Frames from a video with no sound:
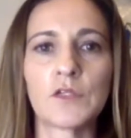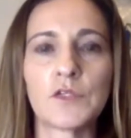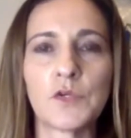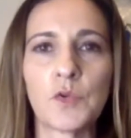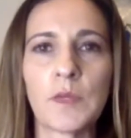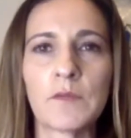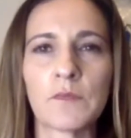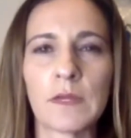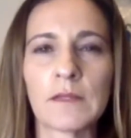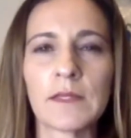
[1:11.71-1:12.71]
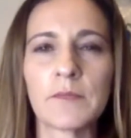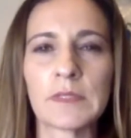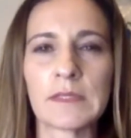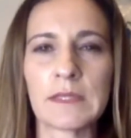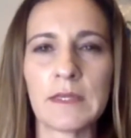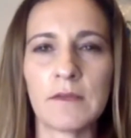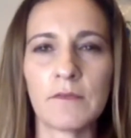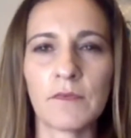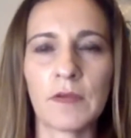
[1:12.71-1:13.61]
Do we really believe